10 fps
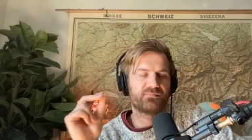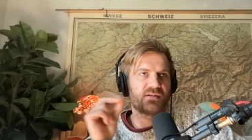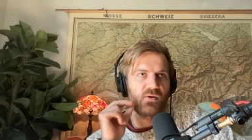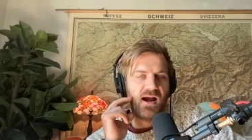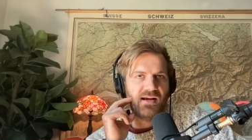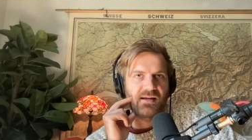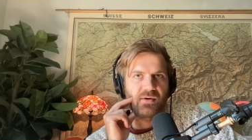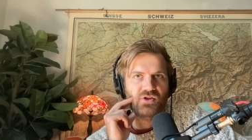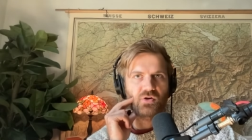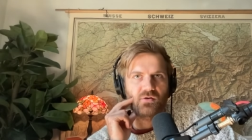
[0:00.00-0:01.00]
you know
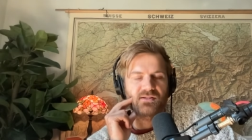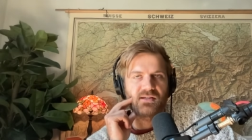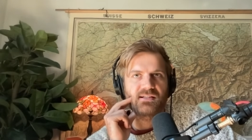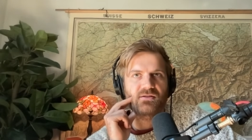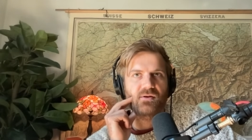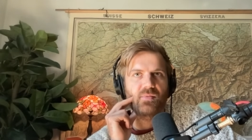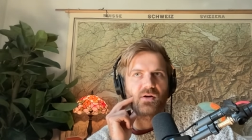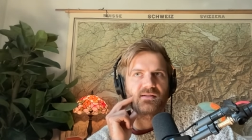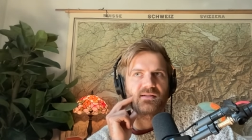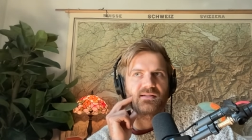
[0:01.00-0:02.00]
academic journals and history
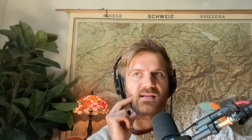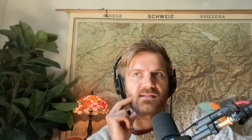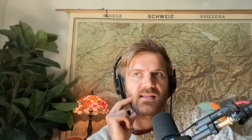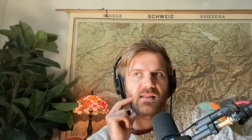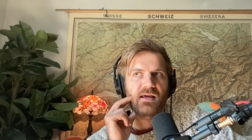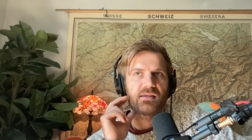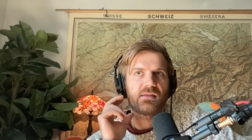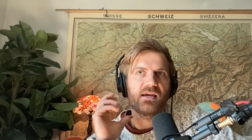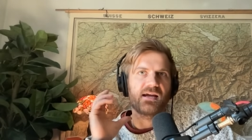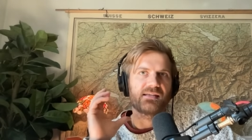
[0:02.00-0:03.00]
books in the sense that like
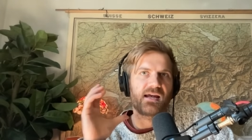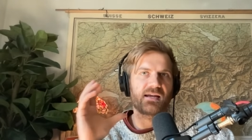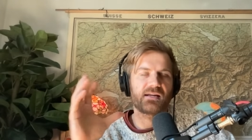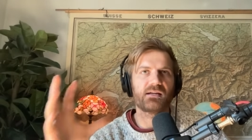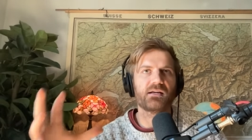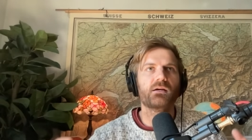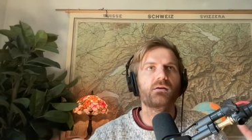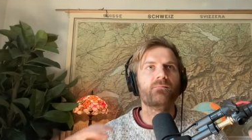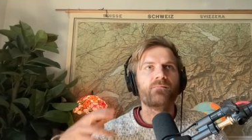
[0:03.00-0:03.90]
the identity